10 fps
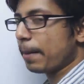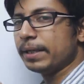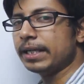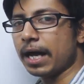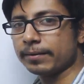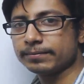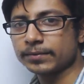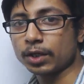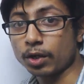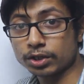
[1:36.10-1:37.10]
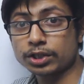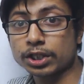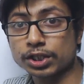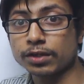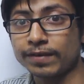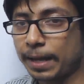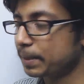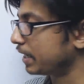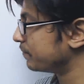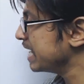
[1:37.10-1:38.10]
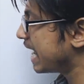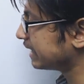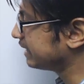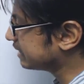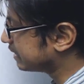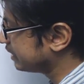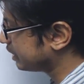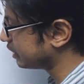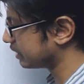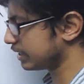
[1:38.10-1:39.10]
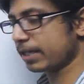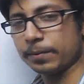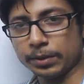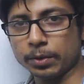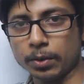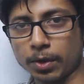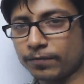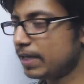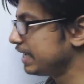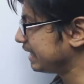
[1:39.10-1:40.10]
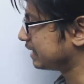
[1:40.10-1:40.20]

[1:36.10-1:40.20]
lamina or construction of lamina. And these regions that we know of